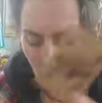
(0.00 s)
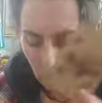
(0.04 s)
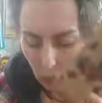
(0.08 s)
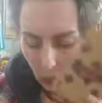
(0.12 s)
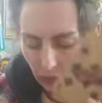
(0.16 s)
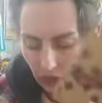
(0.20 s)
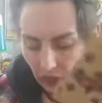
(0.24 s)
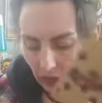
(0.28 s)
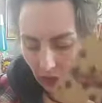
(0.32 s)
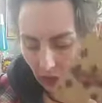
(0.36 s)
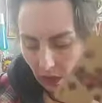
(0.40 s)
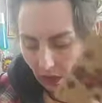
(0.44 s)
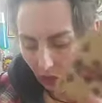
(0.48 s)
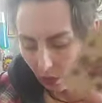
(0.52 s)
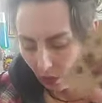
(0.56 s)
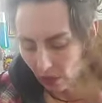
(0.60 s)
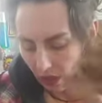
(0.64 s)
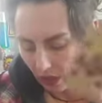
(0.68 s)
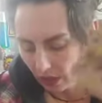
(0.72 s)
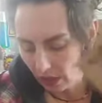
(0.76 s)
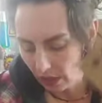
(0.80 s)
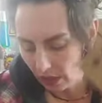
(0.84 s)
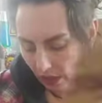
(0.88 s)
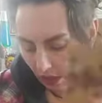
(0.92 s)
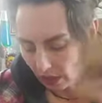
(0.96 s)

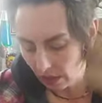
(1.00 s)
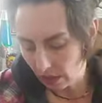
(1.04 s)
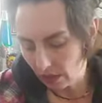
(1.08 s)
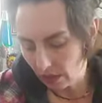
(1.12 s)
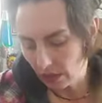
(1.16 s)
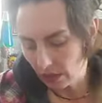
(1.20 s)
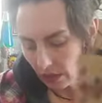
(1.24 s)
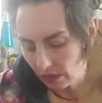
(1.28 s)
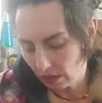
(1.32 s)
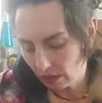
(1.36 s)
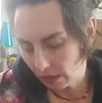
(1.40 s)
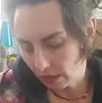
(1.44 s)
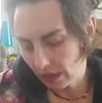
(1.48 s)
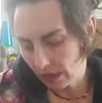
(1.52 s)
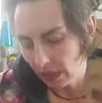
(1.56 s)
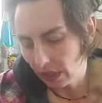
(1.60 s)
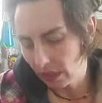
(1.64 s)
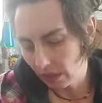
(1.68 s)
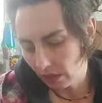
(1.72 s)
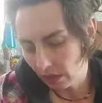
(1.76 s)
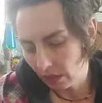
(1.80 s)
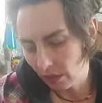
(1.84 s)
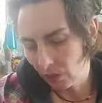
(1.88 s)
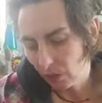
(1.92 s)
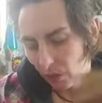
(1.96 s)
With this is like
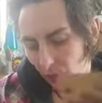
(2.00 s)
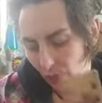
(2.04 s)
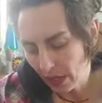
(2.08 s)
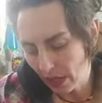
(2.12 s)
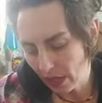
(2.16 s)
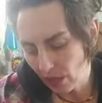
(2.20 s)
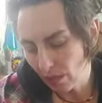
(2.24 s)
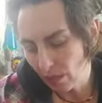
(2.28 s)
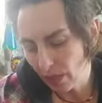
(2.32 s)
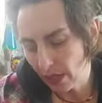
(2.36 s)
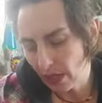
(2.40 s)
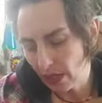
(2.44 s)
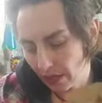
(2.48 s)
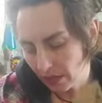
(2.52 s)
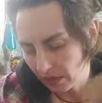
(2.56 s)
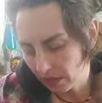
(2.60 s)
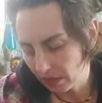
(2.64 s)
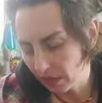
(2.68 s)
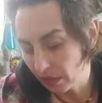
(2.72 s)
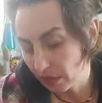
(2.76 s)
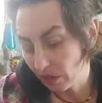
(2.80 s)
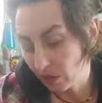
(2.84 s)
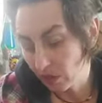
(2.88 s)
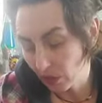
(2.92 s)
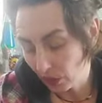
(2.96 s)
bed
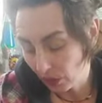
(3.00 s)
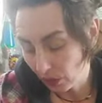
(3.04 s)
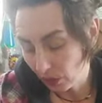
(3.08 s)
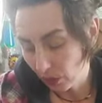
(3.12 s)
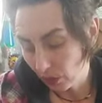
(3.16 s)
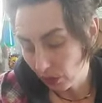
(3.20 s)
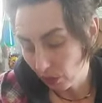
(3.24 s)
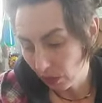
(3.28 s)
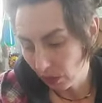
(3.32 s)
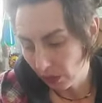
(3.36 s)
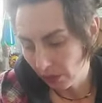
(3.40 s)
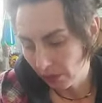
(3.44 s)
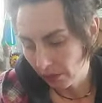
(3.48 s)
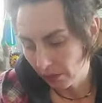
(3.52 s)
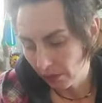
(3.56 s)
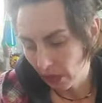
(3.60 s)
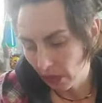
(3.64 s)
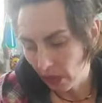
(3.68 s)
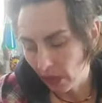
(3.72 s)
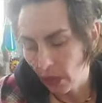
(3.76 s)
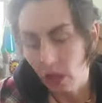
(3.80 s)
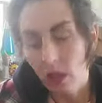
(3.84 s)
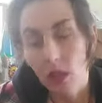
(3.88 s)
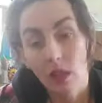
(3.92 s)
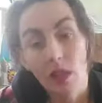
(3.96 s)
rest too.
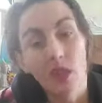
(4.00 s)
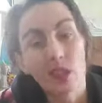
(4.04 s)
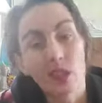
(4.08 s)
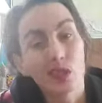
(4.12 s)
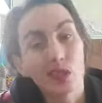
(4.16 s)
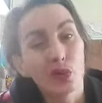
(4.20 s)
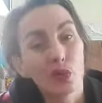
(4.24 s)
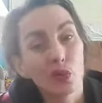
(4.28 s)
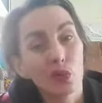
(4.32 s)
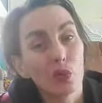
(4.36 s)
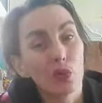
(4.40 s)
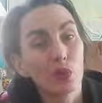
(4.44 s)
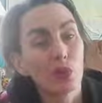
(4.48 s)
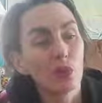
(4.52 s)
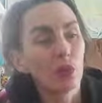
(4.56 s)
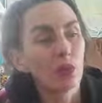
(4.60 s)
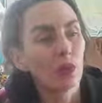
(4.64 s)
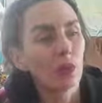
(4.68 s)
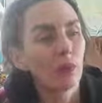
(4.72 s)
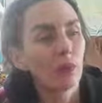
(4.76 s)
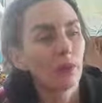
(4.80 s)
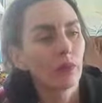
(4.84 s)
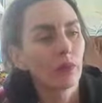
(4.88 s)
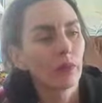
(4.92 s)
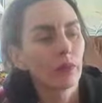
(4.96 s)
And
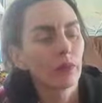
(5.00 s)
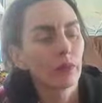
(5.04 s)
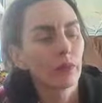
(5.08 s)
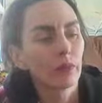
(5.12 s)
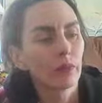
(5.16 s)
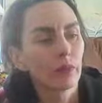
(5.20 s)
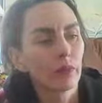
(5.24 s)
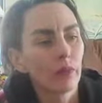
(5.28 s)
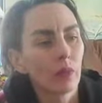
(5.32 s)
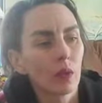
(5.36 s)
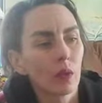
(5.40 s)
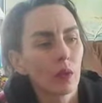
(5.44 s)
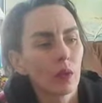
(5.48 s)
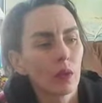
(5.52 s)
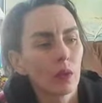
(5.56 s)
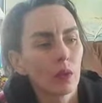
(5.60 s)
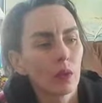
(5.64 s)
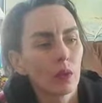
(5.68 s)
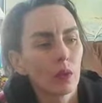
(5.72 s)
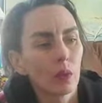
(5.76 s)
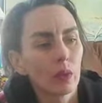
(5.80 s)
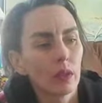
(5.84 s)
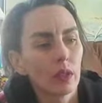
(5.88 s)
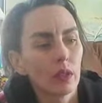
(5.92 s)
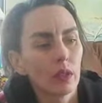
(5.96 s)
so
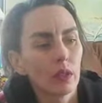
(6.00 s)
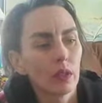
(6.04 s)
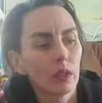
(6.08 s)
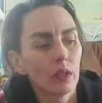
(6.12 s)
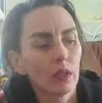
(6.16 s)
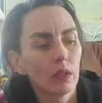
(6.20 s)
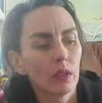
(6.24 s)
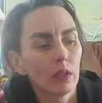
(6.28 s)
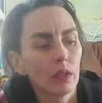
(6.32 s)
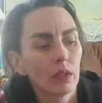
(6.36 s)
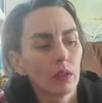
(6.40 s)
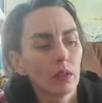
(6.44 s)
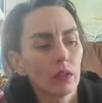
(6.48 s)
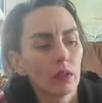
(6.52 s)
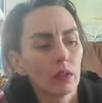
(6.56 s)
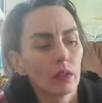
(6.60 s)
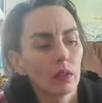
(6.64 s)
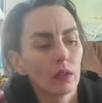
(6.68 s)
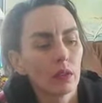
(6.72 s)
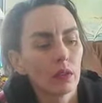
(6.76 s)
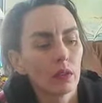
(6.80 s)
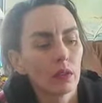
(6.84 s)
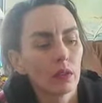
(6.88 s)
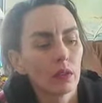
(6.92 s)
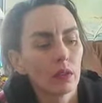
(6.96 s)
when
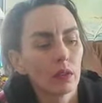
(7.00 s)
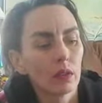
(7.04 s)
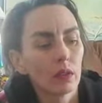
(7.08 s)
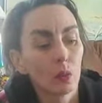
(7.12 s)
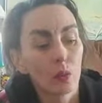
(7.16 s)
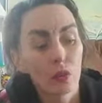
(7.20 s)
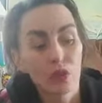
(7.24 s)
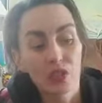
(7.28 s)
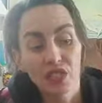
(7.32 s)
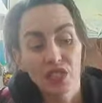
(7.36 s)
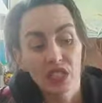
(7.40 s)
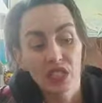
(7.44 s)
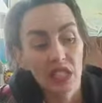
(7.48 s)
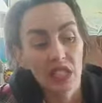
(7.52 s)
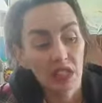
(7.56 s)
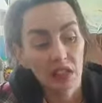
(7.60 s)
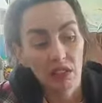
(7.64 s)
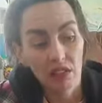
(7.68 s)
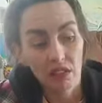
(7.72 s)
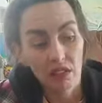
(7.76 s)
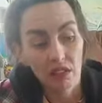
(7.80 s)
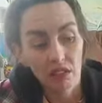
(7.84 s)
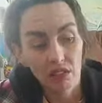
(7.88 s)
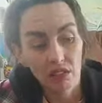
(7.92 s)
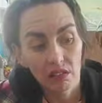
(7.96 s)
we're
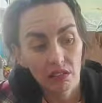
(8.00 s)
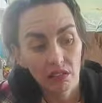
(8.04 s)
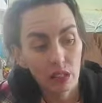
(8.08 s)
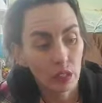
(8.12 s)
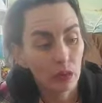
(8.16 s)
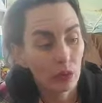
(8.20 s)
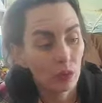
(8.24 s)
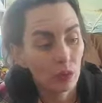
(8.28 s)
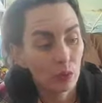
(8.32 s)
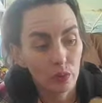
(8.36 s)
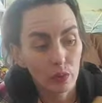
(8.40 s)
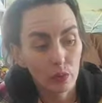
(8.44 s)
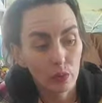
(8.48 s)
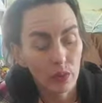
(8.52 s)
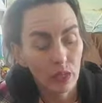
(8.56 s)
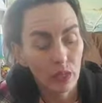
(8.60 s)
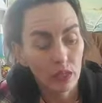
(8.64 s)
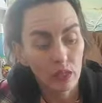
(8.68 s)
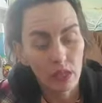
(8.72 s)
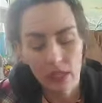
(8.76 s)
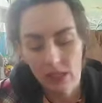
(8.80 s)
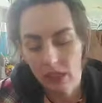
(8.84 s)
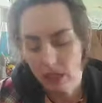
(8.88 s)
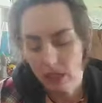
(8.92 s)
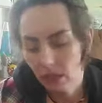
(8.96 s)
sick and we're
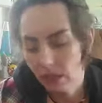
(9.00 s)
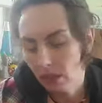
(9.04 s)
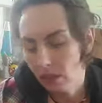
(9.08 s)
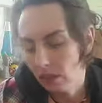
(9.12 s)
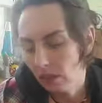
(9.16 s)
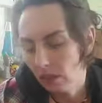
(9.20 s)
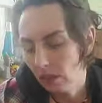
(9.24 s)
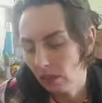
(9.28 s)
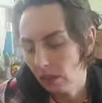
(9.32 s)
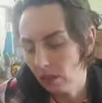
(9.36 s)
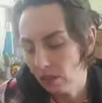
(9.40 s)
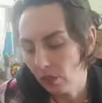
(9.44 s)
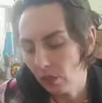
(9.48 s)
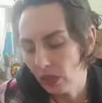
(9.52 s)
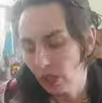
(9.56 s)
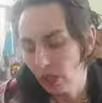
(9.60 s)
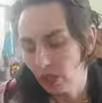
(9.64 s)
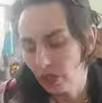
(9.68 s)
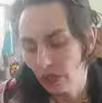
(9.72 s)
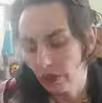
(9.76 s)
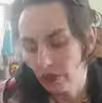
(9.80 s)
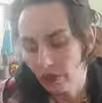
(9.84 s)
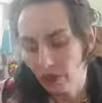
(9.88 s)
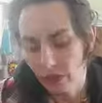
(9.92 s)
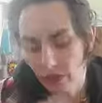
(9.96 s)
bedladen and we
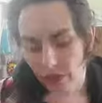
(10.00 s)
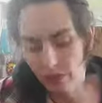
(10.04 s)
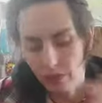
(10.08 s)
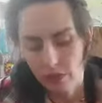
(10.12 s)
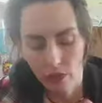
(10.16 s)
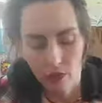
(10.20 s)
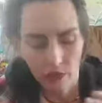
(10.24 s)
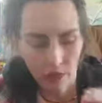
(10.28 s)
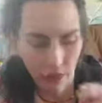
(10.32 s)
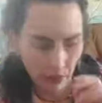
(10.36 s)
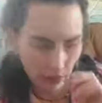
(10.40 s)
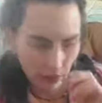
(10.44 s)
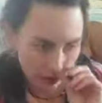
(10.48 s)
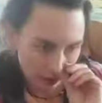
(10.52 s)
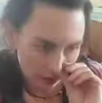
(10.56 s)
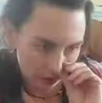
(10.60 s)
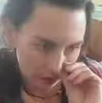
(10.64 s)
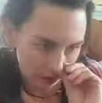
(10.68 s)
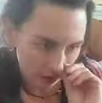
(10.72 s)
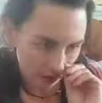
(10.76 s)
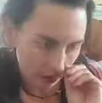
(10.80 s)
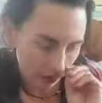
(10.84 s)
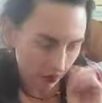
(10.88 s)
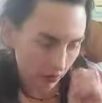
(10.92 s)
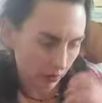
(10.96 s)
shift our
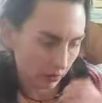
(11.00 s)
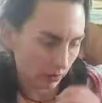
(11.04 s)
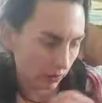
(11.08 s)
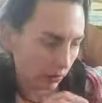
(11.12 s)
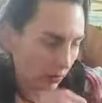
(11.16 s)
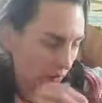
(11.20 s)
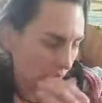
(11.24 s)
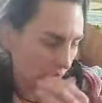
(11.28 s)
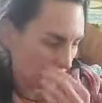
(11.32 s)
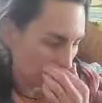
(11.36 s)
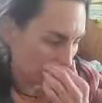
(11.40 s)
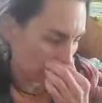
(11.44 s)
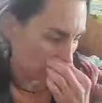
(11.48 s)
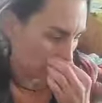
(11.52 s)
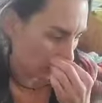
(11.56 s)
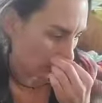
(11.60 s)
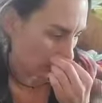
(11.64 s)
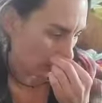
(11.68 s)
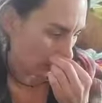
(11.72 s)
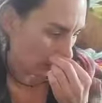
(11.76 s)
focus onto